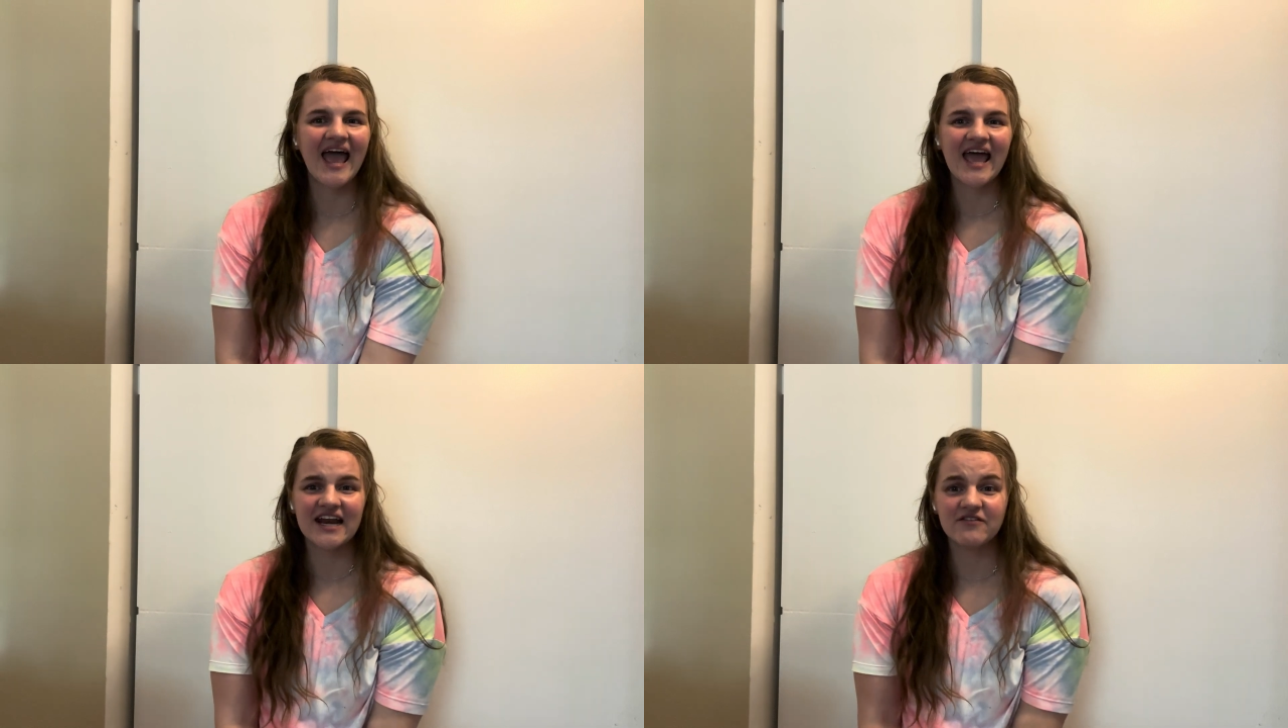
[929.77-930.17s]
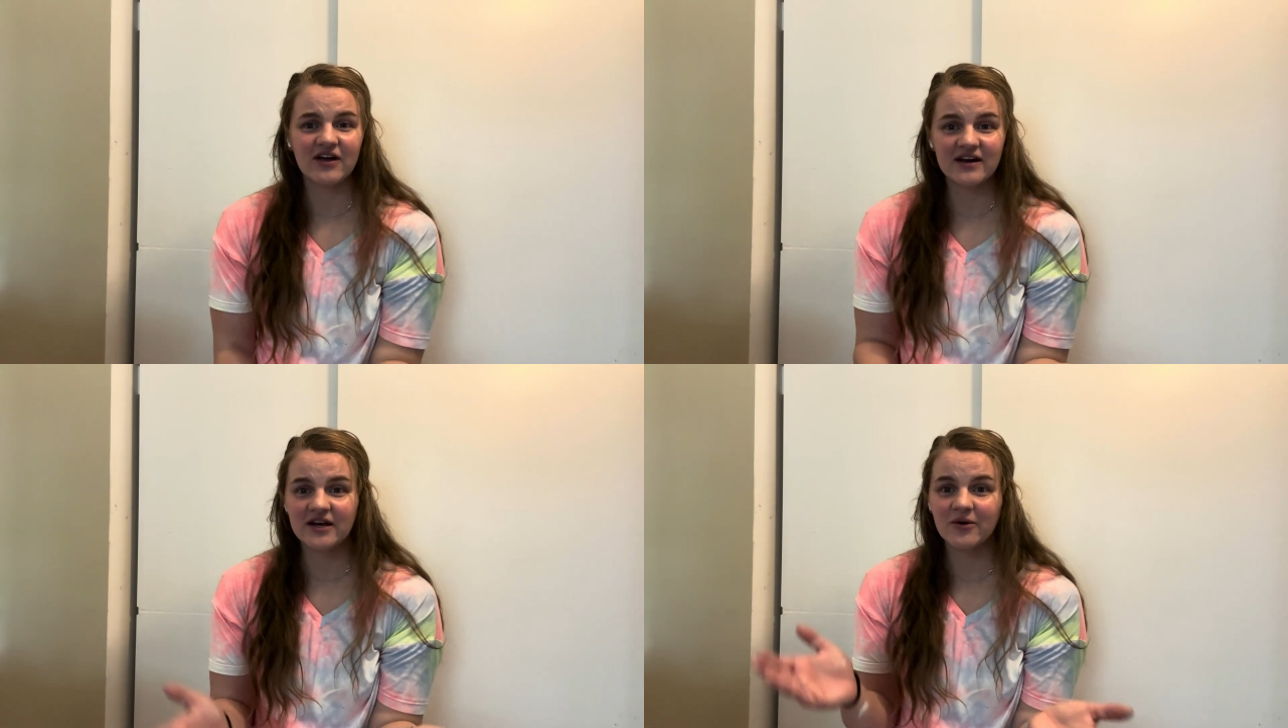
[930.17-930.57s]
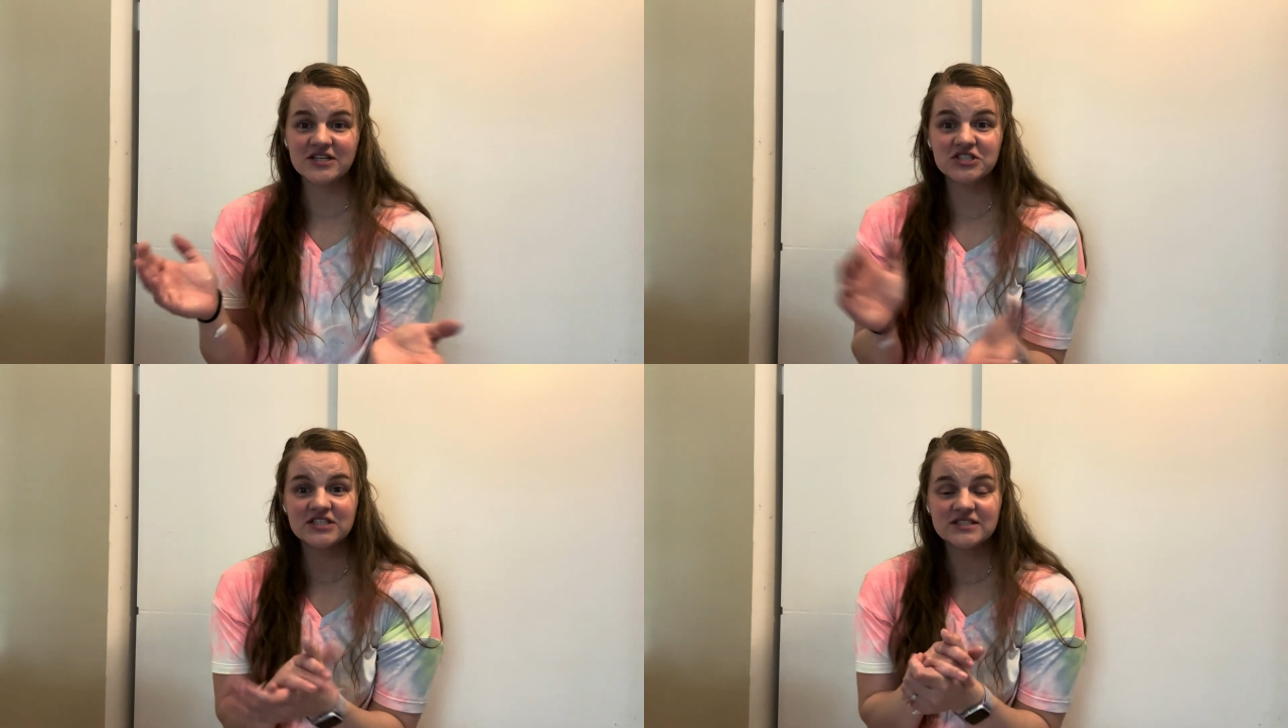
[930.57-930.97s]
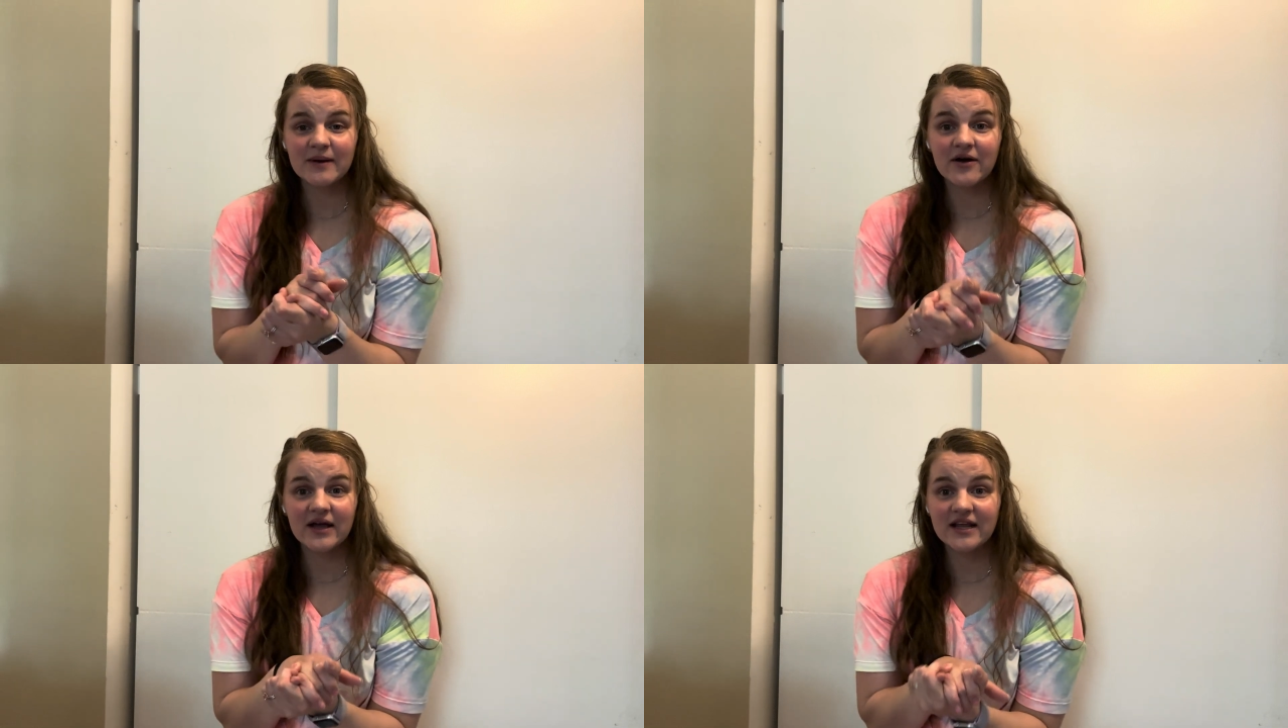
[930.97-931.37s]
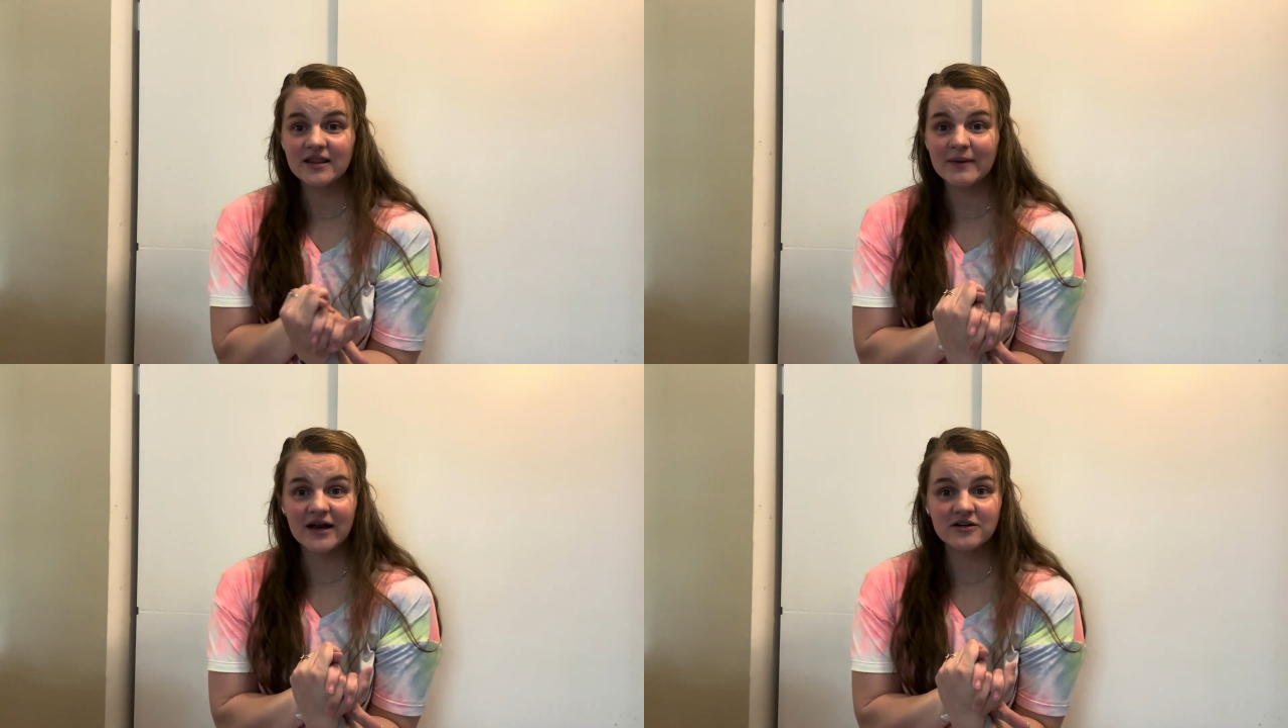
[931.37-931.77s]
And if you had any questions about any of the
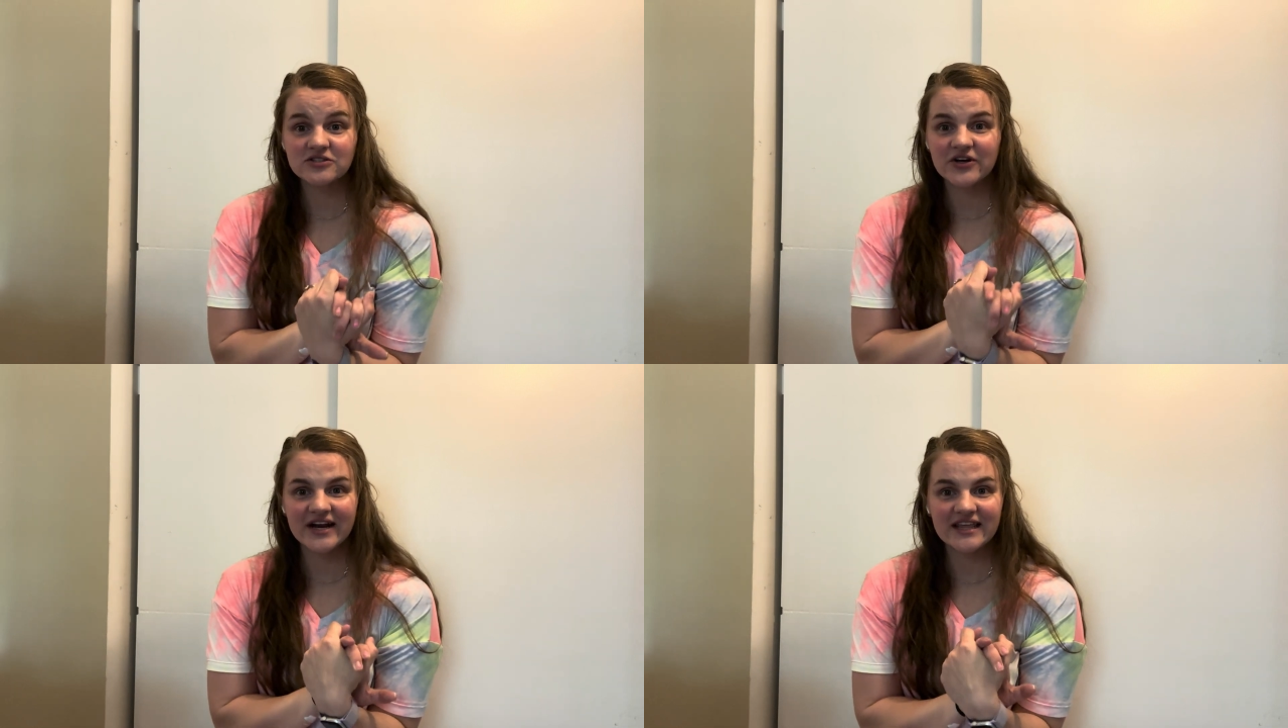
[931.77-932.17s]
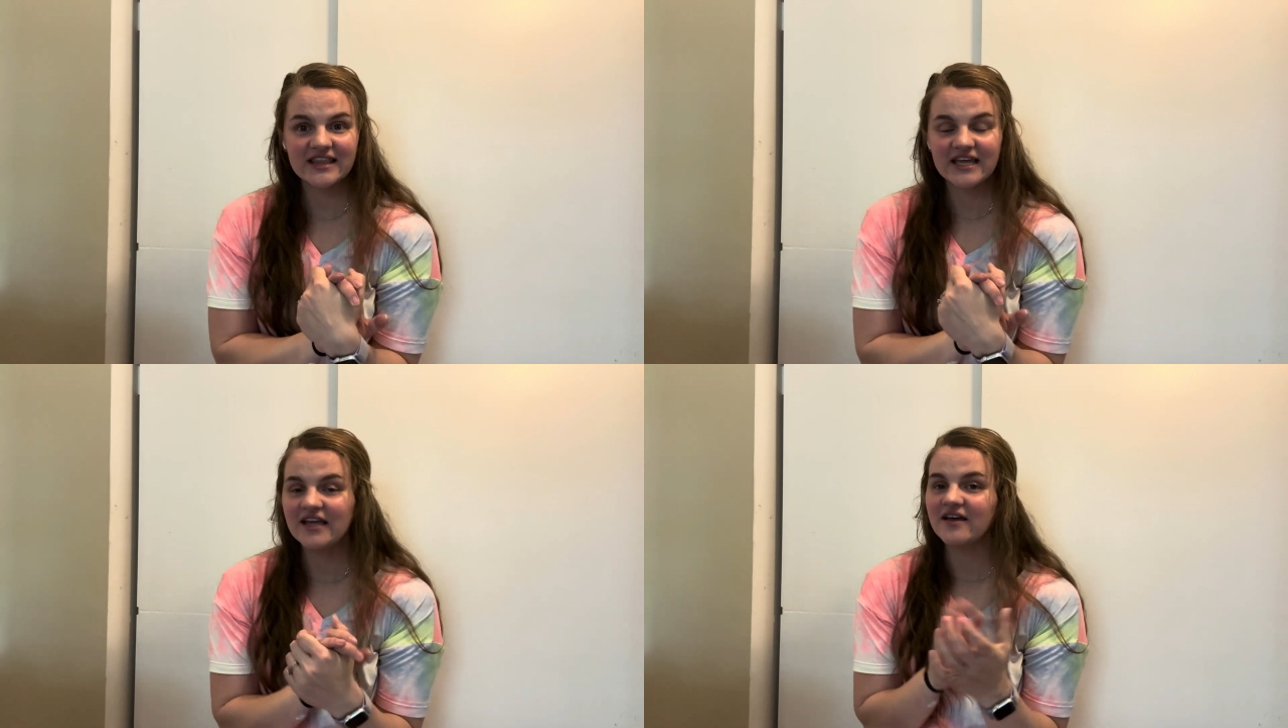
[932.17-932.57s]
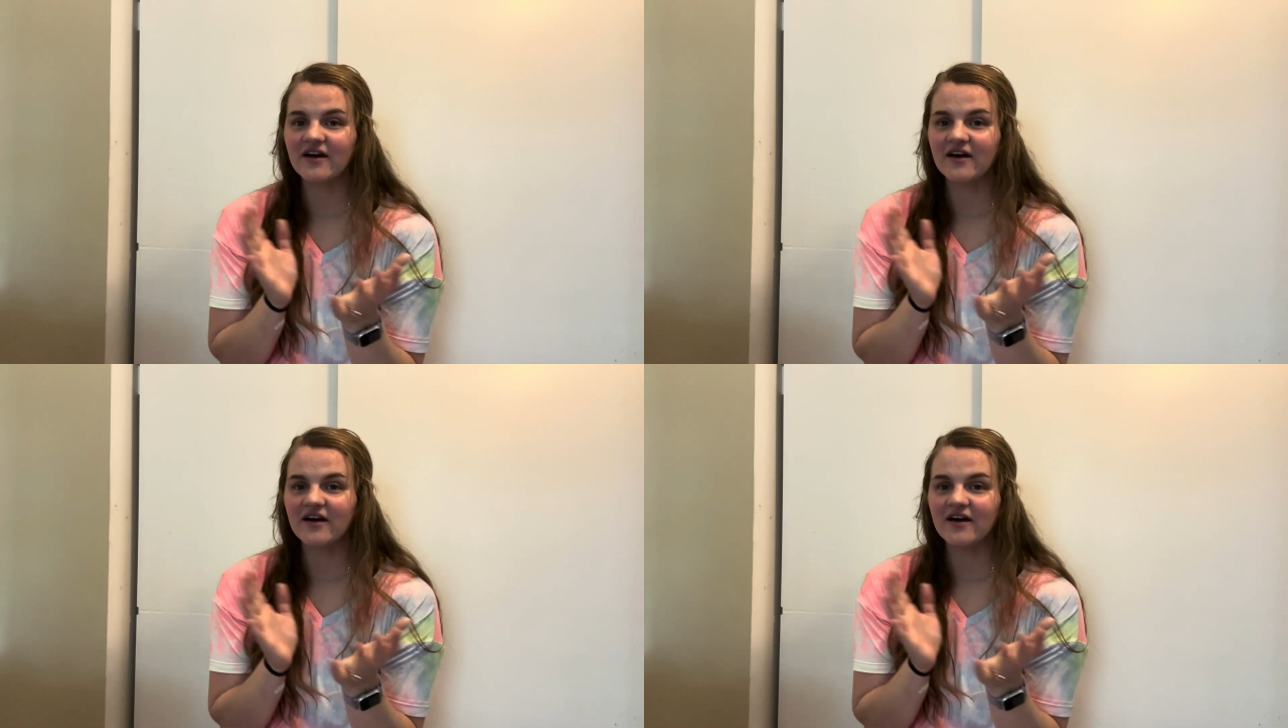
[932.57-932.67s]
patterns or anything,